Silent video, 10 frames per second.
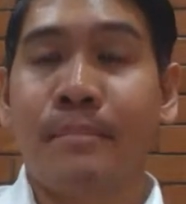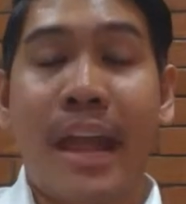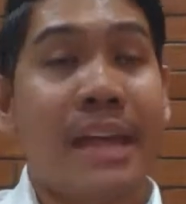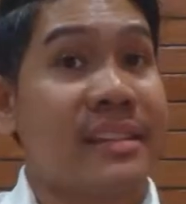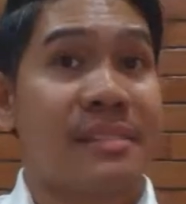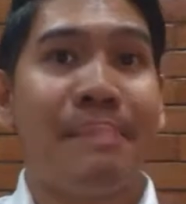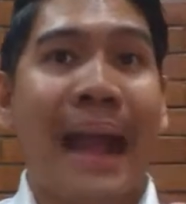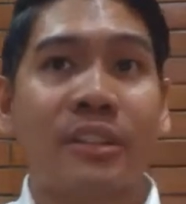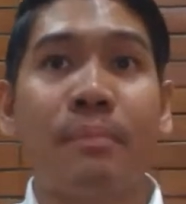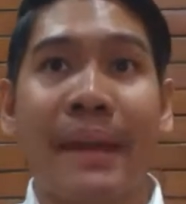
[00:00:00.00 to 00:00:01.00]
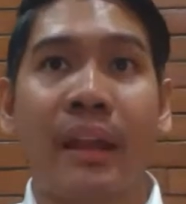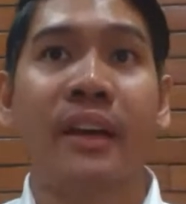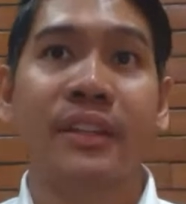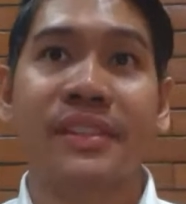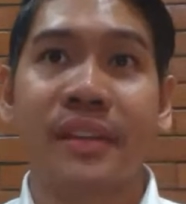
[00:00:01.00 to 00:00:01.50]
And this is backed up by a
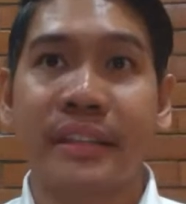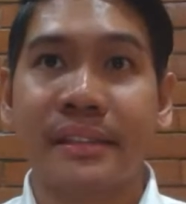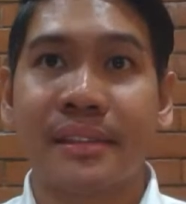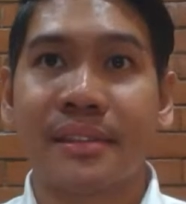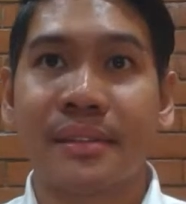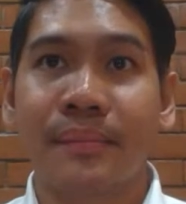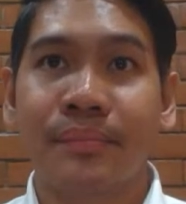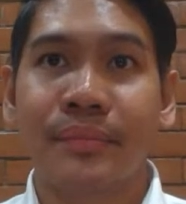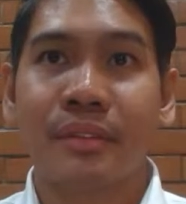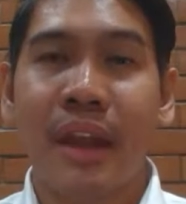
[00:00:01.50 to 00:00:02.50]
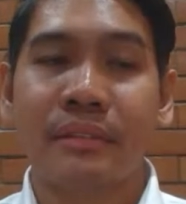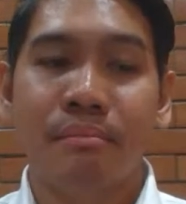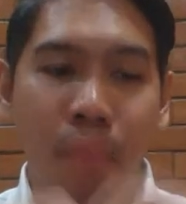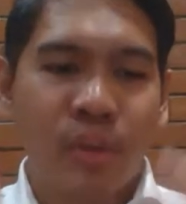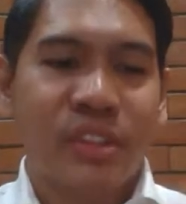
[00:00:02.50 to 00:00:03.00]
lot of studies, right?
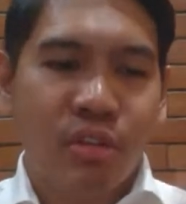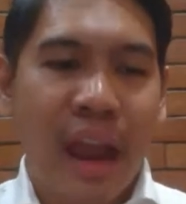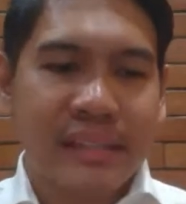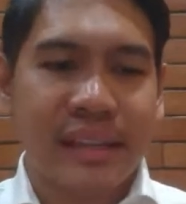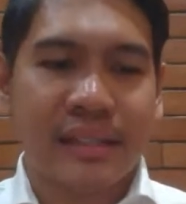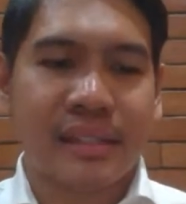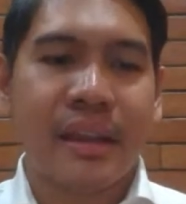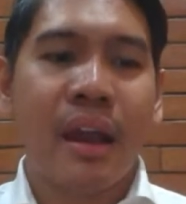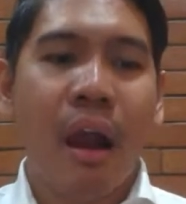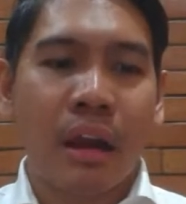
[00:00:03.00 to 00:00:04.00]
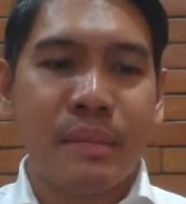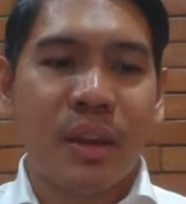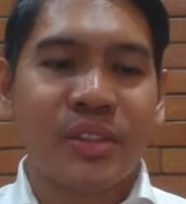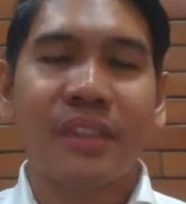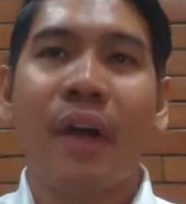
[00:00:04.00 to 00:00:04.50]
Most crises are
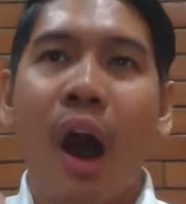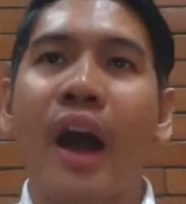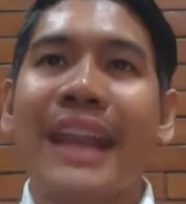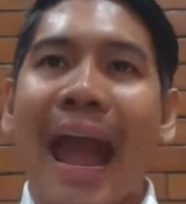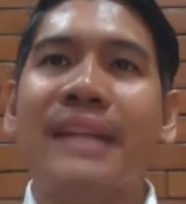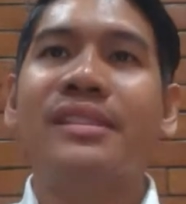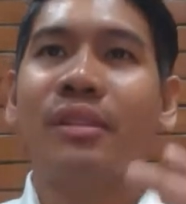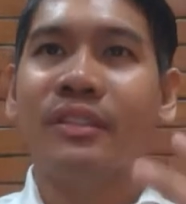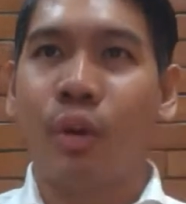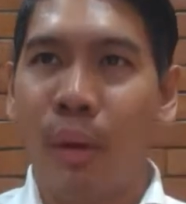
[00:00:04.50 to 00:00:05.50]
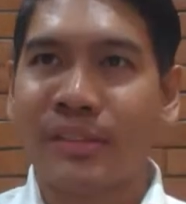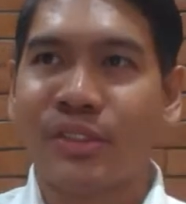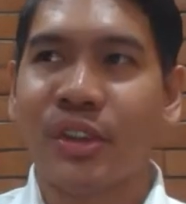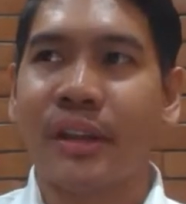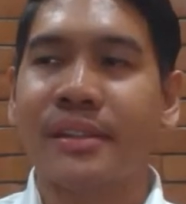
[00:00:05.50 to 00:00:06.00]
because of unanswered
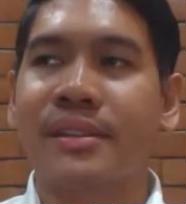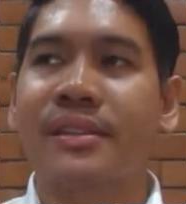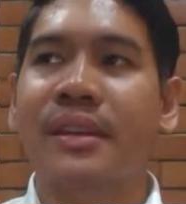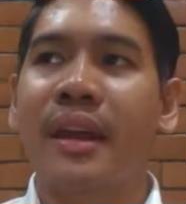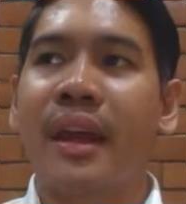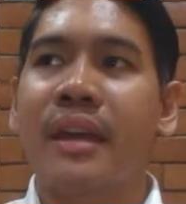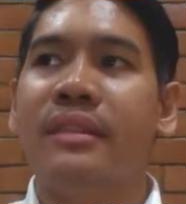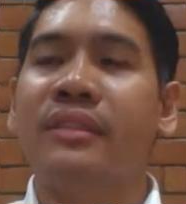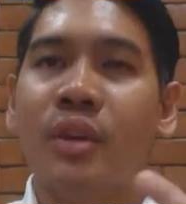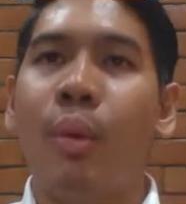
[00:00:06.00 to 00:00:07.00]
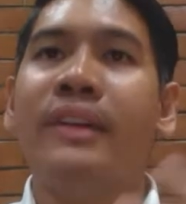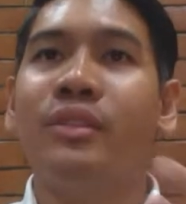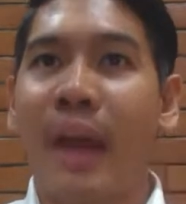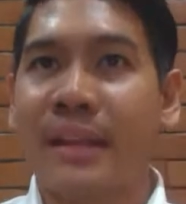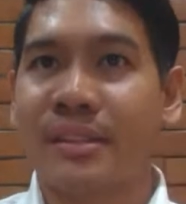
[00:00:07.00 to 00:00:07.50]
questions that you want to
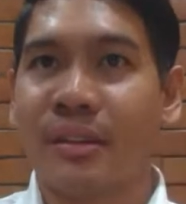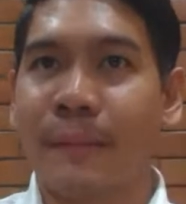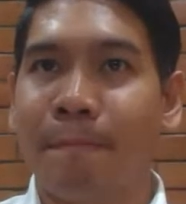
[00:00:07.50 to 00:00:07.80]
answer.